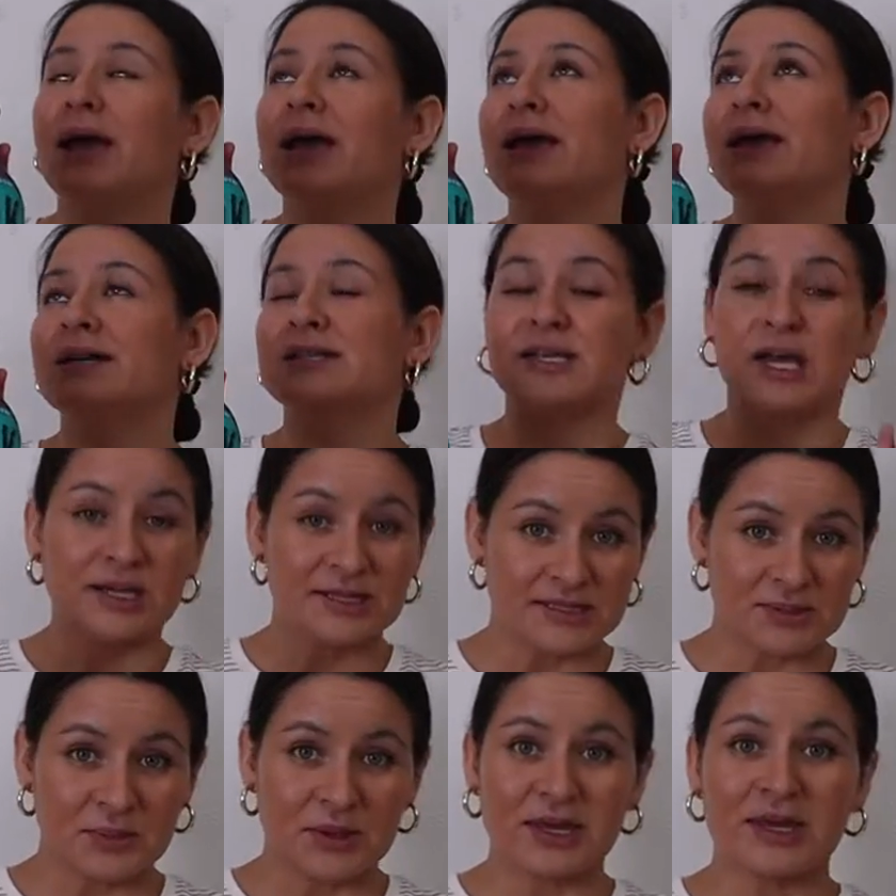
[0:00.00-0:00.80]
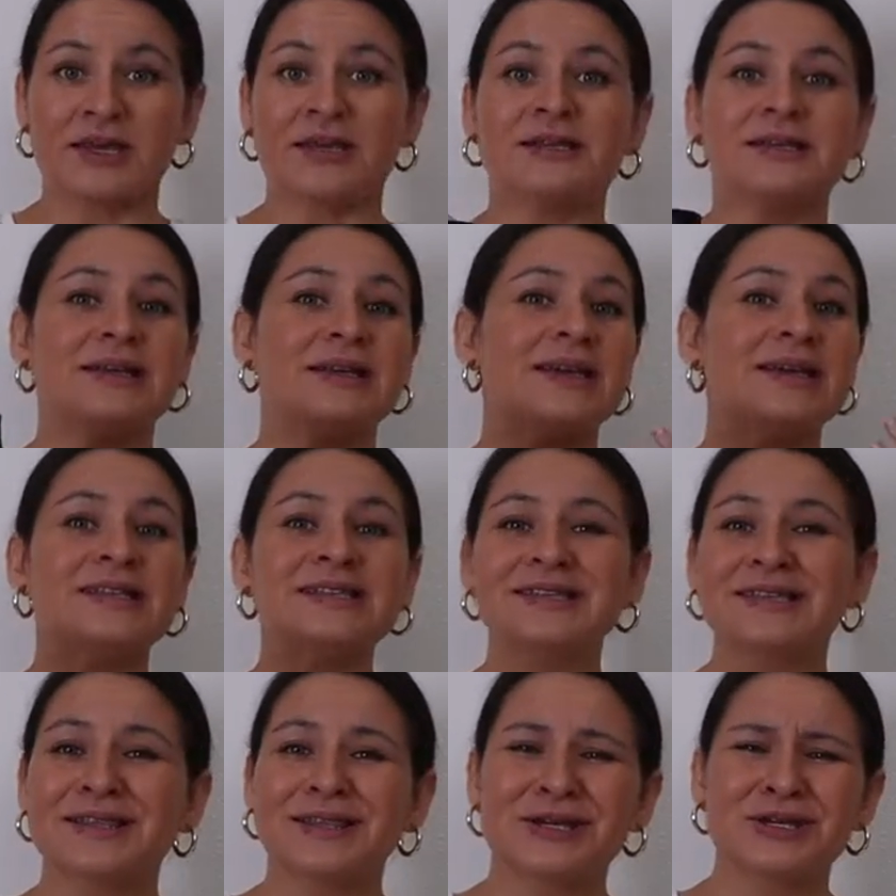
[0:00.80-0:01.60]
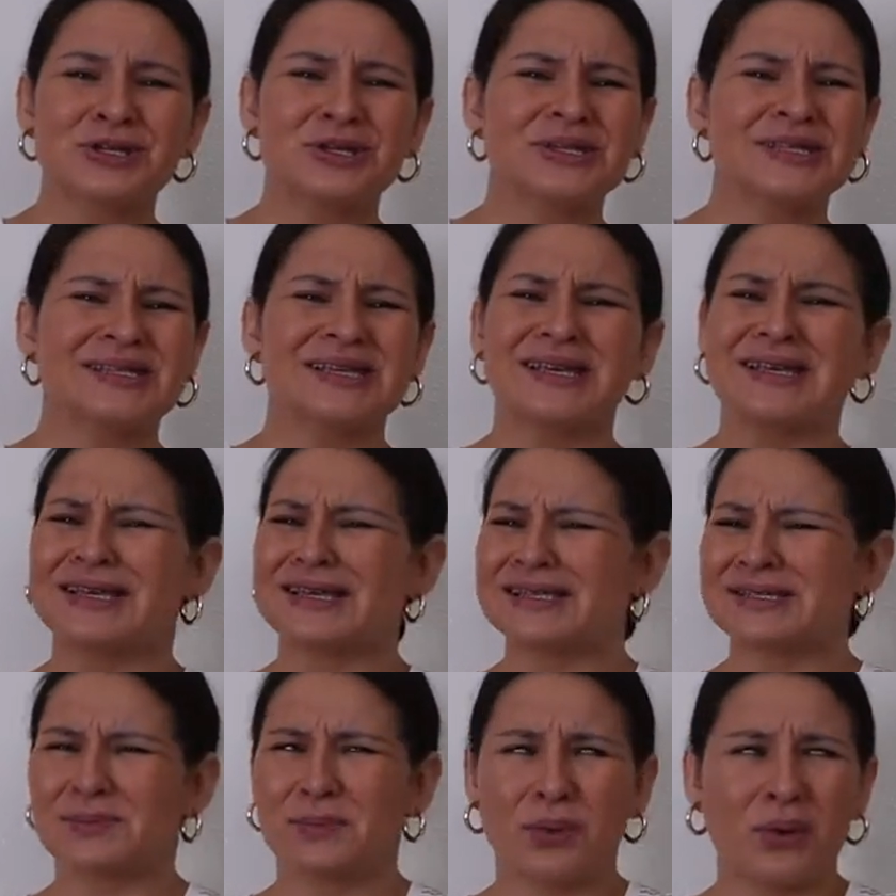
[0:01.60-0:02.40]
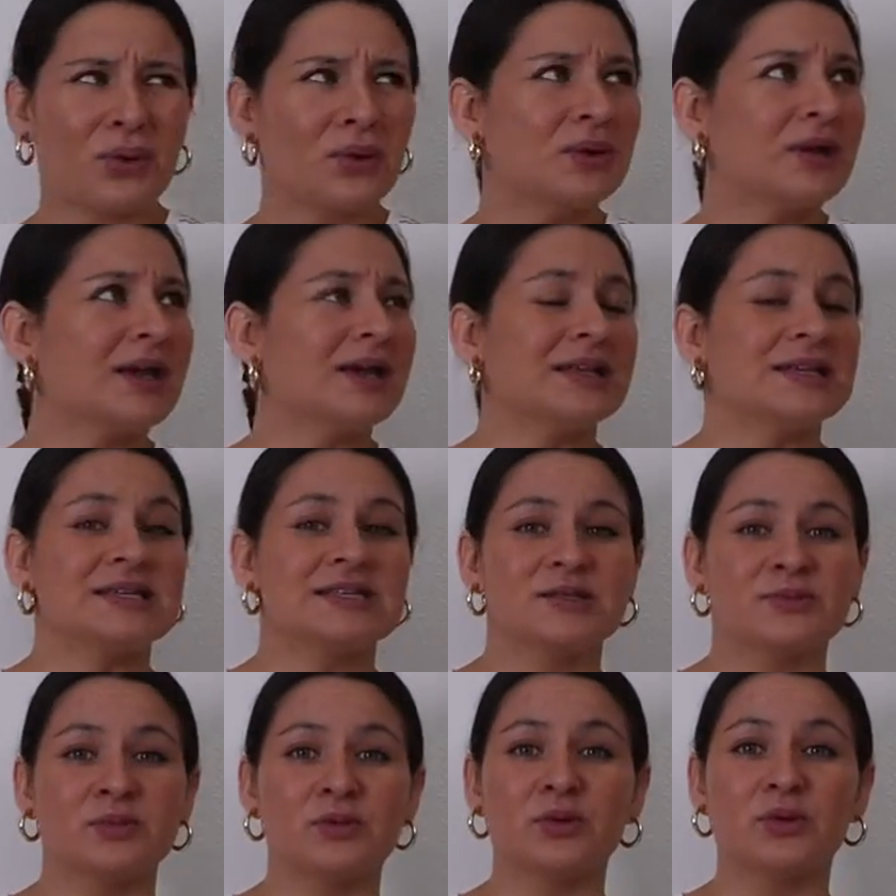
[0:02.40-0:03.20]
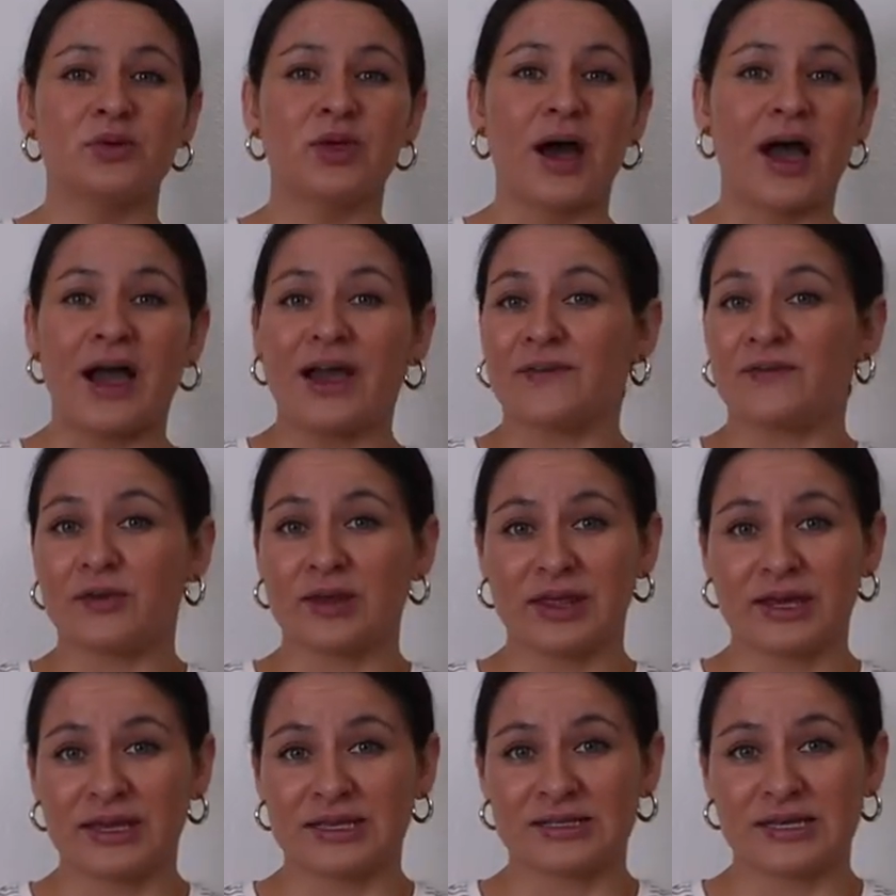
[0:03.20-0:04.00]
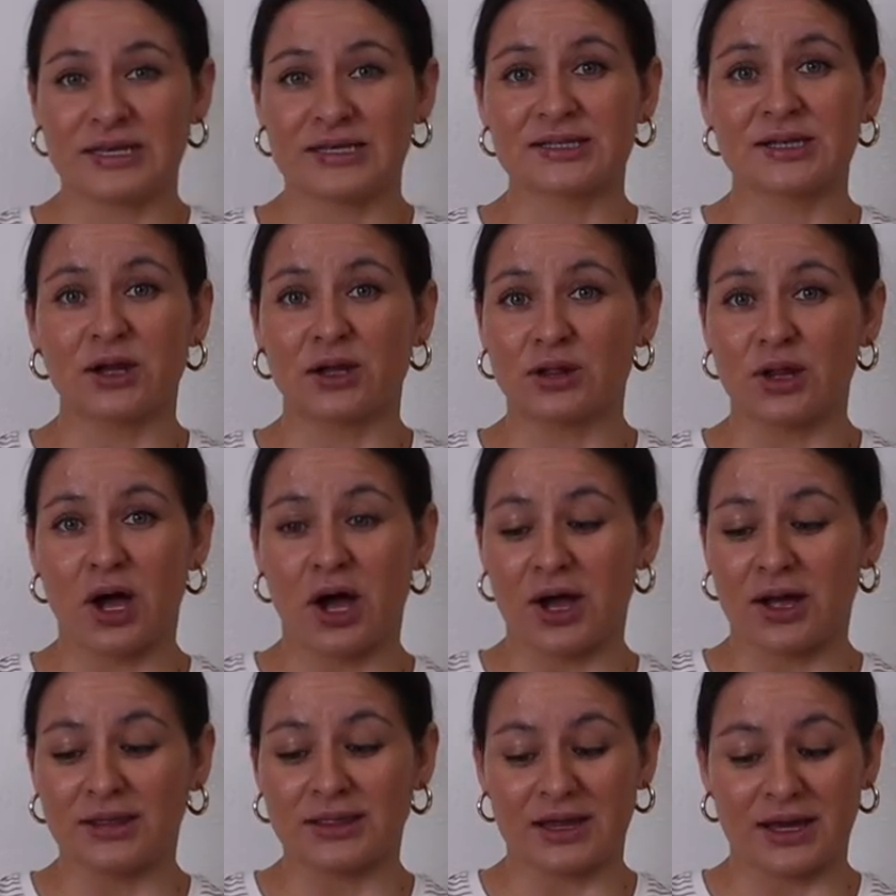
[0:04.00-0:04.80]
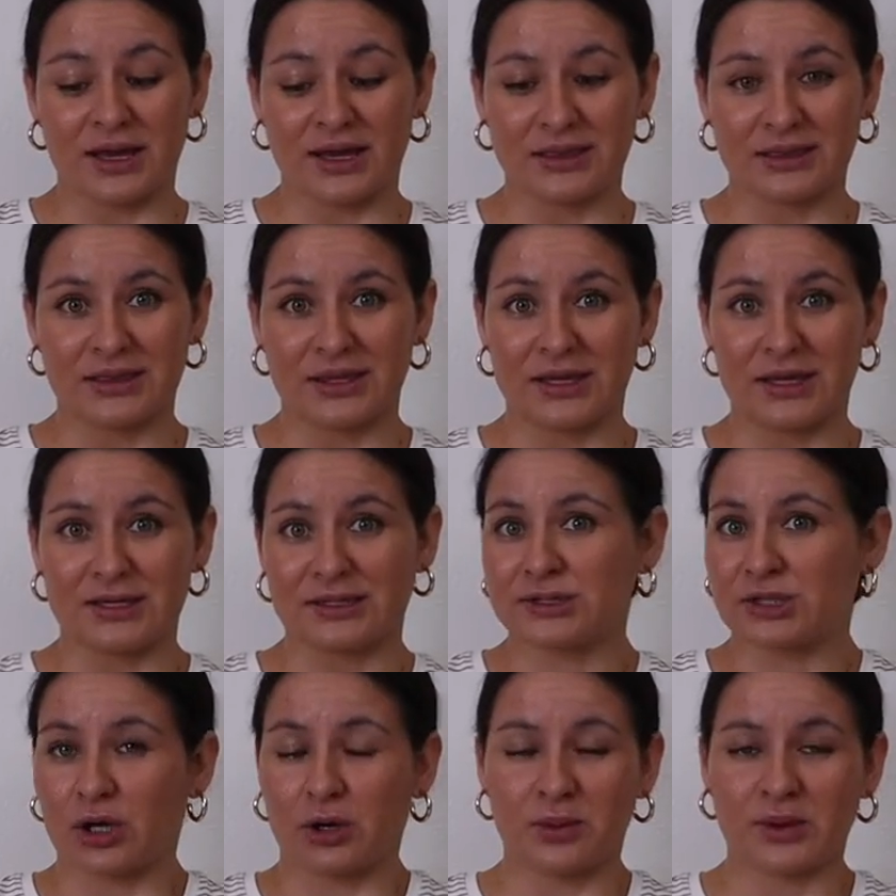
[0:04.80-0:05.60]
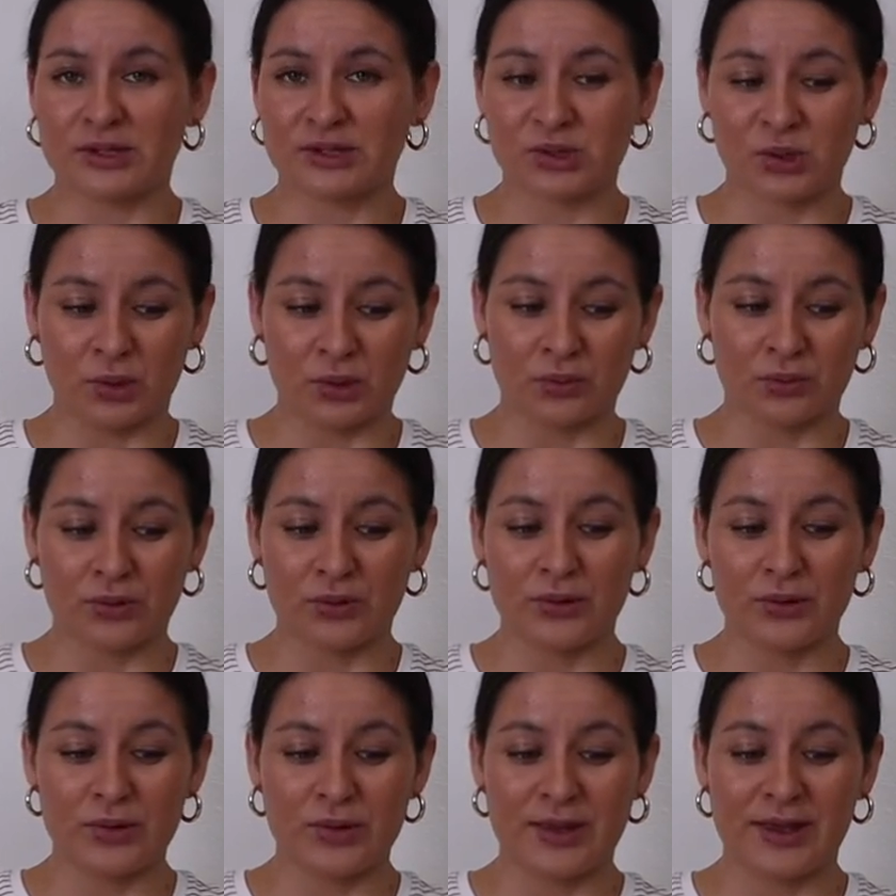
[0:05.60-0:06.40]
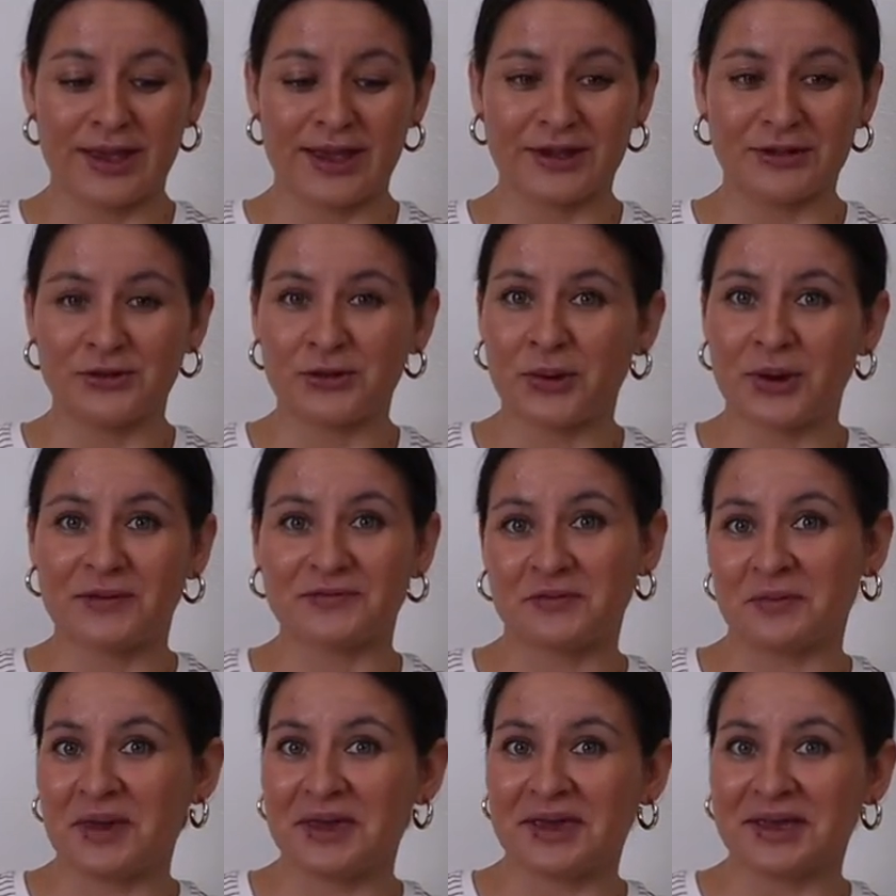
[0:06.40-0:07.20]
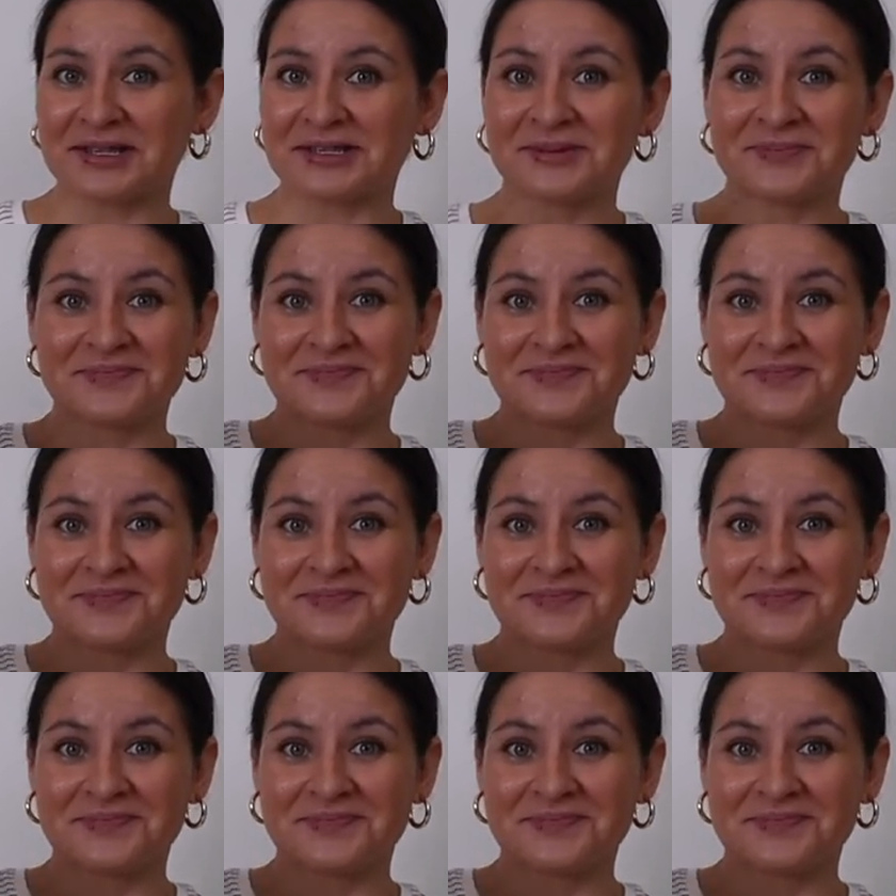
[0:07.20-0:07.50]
It's unsweetened, it's delicious, it is bold, it is smooth. I feel like it tastes a lot like the Starbucks cold brew and you don't have to make it.